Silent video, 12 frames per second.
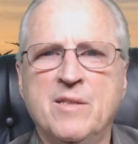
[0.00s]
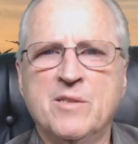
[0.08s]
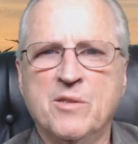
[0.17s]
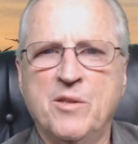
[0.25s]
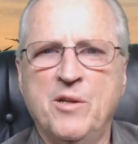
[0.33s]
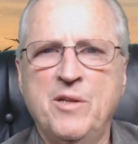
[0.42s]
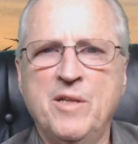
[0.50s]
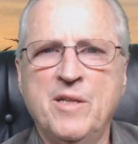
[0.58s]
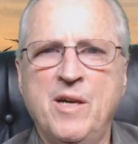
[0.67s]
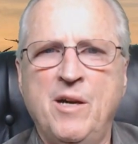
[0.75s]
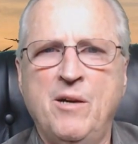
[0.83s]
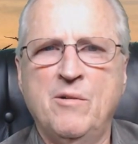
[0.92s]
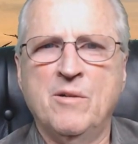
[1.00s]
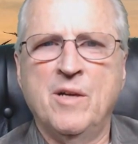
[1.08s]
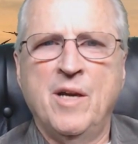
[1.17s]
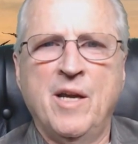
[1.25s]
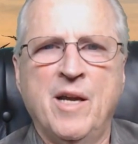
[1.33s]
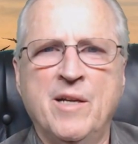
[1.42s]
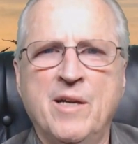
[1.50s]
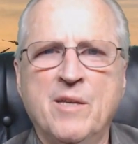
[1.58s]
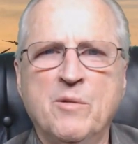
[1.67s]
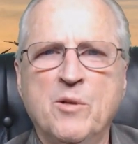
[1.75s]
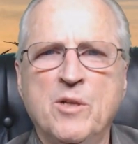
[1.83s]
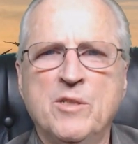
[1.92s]
So there you go. In
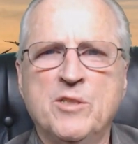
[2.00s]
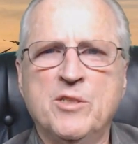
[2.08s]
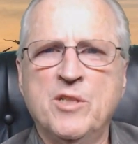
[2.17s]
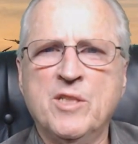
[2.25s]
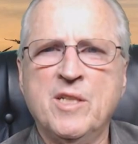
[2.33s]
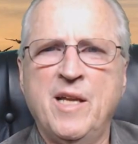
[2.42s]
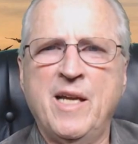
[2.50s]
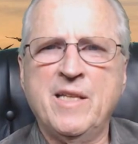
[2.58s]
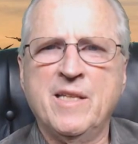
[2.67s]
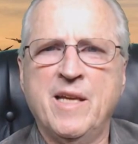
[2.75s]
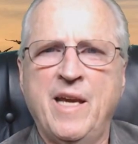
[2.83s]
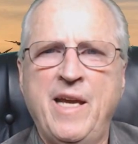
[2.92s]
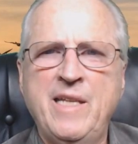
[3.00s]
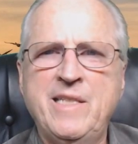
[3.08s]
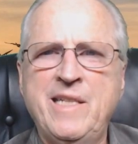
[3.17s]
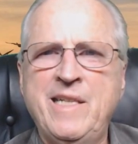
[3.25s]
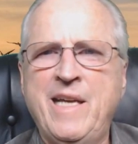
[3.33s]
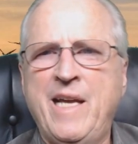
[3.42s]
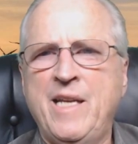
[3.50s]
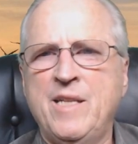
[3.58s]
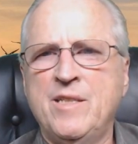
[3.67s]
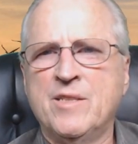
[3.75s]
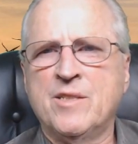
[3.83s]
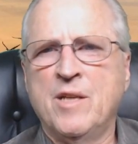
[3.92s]
other words, just like the
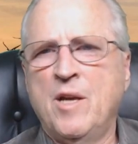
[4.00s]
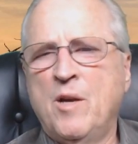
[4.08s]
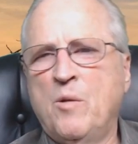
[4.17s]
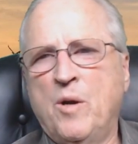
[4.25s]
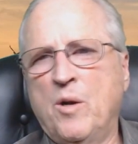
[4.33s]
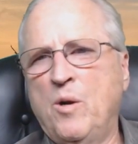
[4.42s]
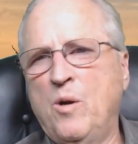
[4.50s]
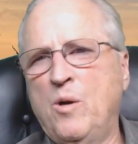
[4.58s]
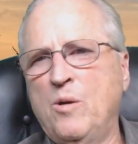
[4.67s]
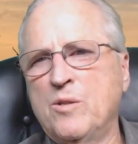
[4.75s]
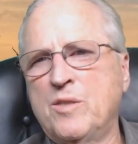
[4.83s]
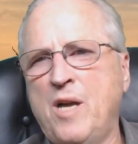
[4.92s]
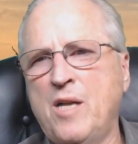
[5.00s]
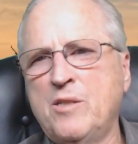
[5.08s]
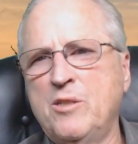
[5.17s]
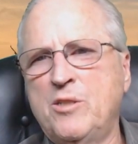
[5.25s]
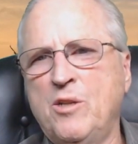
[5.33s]
1880s, when old Dr.